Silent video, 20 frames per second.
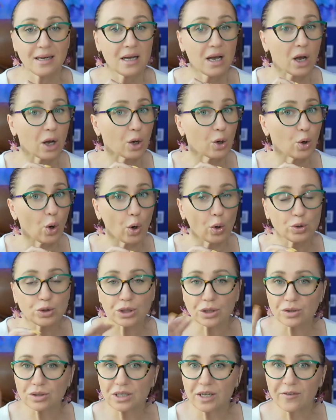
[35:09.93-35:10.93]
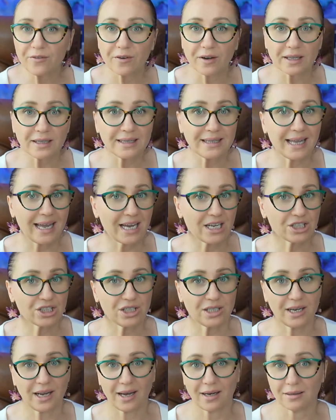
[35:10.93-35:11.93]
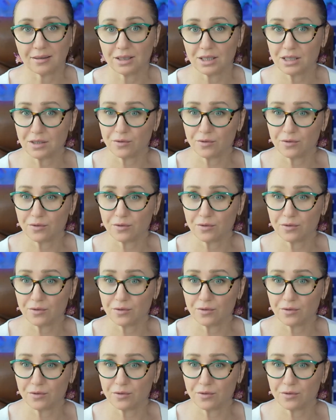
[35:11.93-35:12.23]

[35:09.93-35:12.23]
Go to different nationalities.